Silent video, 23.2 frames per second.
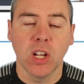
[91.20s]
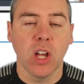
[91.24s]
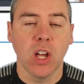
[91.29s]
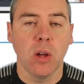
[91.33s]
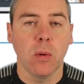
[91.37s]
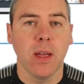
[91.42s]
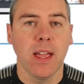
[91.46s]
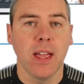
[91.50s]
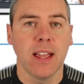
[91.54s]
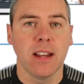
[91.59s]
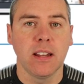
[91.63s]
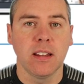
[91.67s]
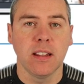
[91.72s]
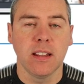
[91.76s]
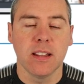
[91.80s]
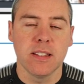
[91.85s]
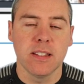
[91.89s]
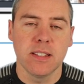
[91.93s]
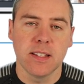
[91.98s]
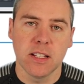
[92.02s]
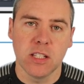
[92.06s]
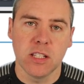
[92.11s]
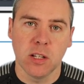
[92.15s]
go ahead
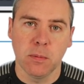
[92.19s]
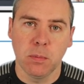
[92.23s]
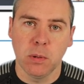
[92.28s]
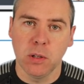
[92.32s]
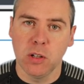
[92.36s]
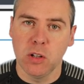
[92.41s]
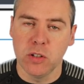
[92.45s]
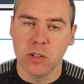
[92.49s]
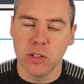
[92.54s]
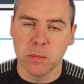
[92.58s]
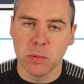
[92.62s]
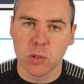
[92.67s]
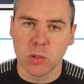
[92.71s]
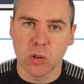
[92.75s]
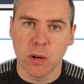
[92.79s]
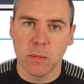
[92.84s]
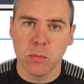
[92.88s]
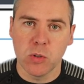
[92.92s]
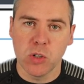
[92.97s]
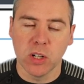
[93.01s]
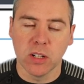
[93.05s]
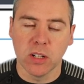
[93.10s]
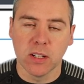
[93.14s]
and set up a new
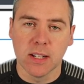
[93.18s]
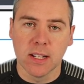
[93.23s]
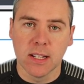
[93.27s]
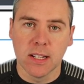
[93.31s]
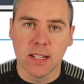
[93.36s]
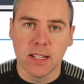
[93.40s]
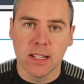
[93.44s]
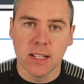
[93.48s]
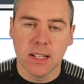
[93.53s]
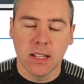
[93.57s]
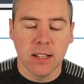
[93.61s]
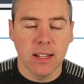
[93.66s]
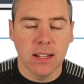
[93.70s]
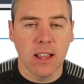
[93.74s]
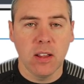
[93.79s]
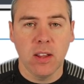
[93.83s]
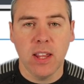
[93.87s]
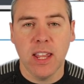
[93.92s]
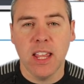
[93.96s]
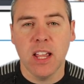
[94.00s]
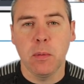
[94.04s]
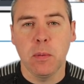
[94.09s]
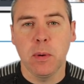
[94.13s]
subscription. Now
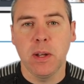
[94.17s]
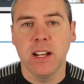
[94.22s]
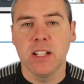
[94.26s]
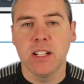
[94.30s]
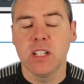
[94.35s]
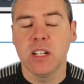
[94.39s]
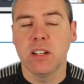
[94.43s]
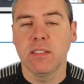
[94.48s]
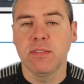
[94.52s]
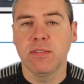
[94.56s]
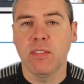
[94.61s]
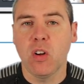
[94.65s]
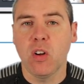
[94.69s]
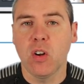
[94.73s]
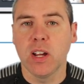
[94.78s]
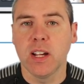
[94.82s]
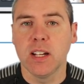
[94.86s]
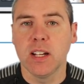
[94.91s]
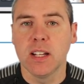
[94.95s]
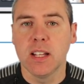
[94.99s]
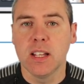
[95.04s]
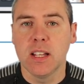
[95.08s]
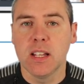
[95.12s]
here we need to
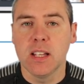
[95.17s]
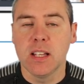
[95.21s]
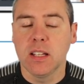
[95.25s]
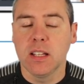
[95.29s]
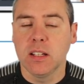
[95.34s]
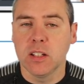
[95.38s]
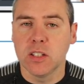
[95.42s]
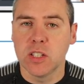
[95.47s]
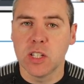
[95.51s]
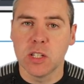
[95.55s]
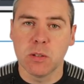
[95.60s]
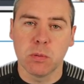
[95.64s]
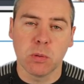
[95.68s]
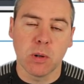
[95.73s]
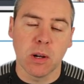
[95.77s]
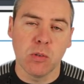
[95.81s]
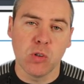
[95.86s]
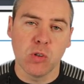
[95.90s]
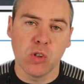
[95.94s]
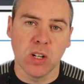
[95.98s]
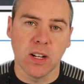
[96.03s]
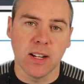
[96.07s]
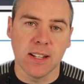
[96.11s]
define the
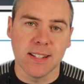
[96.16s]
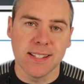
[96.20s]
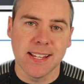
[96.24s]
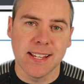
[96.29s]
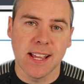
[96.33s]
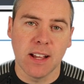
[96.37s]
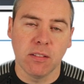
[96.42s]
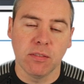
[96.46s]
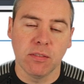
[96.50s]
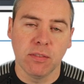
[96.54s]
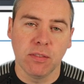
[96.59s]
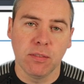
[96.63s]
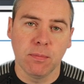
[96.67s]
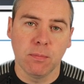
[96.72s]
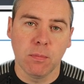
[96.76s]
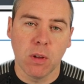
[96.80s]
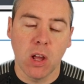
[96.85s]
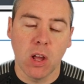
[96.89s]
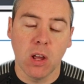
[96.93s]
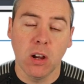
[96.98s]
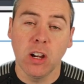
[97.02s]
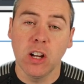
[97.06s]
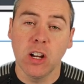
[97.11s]
subscription itself.
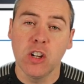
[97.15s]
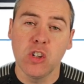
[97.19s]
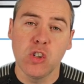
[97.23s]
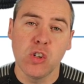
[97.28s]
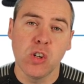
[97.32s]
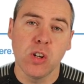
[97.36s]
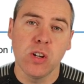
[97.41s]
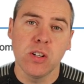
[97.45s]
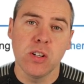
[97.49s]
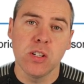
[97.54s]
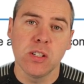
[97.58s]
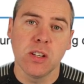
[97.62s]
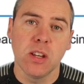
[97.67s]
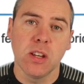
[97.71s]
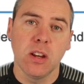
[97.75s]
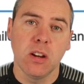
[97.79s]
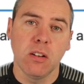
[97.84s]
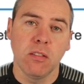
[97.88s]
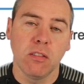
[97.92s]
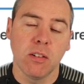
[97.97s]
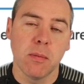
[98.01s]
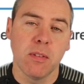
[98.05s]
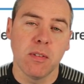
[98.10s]
I'm going to choose
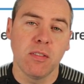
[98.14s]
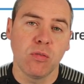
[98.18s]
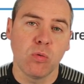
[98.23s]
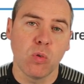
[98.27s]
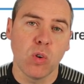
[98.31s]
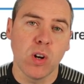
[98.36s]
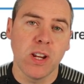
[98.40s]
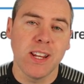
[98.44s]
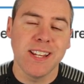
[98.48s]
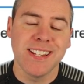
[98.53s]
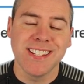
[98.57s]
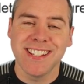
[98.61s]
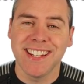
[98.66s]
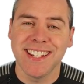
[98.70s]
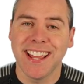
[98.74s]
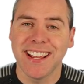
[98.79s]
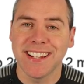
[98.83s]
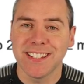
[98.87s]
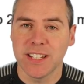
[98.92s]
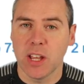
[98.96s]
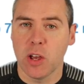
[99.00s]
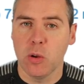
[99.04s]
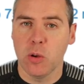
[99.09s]
from a
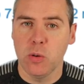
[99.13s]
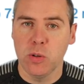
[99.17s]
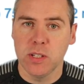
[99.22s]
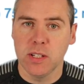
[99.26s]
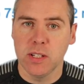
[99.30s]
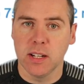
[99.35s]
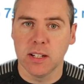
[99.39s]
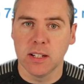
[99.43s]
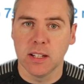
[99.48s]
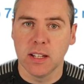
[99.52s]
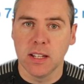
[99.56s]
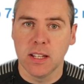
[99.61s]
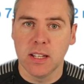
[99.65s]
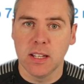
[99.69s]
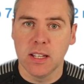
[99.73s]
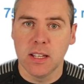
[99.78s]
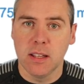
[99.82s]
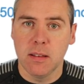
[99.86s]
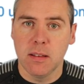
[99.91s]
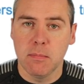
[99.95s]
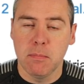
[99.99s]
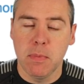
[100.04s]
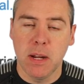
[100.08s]
3CX hosted,
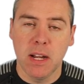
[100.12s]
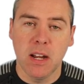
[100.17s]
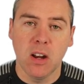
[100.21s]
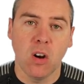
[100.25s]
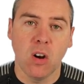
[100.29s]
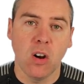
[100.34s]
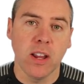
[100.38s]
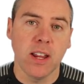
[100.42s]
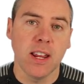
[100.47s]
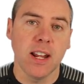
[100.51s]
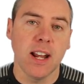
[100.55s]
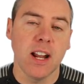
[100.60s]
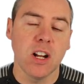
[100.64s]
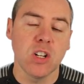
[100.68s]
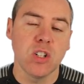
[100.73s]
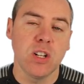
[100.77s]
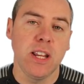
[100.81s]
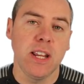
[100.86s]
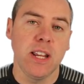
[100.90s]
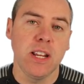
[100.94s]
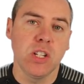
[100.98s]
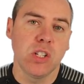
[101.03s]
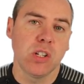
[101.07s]
meaning I can
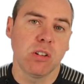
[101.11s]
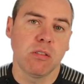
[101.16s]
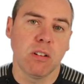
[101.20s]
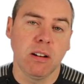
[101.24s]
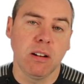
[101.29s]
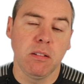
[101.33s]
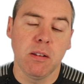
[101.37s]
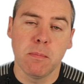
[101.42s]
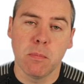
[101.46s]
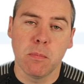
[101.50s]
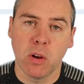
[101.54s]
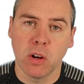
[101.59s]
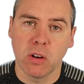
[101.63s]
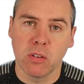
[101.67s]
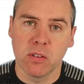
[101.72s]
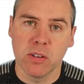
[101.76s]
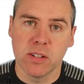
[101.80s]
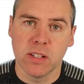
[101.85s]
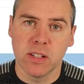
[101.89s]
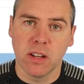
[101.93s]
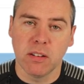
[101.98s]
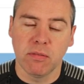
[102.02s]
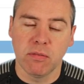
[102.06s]
actually integrate with
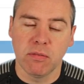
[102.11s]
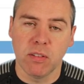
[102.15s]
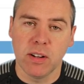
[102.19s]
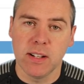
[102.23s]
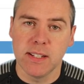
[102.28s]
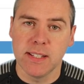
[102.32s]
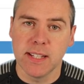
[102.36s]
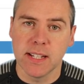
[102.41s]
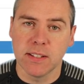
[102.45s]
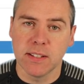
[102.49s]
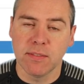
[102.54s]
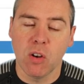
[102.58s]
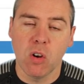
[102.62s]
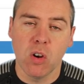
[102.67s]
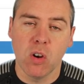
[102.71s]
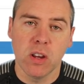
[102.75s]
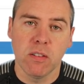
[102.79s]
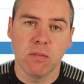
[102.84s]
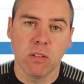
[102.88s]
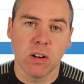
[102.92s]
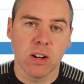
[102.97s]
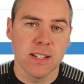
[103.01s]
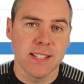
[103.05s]
Microsoft
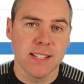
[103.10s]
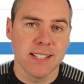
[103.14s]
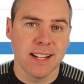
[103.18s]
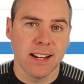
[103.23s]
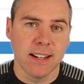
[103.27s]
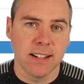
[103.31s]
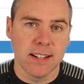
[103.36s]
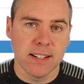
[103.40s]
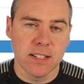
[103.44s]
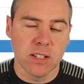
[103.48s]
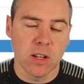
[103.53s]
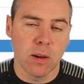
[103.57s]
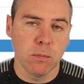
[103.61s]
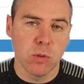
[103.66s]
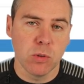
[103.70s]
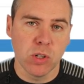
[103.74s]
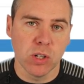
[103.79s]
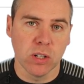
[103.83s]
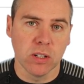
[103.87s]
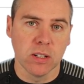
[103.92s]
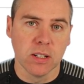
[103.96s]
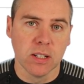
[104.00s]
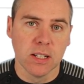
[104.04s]
365 when I select this
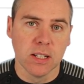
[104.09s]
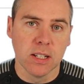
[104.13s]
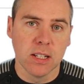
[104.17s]
option.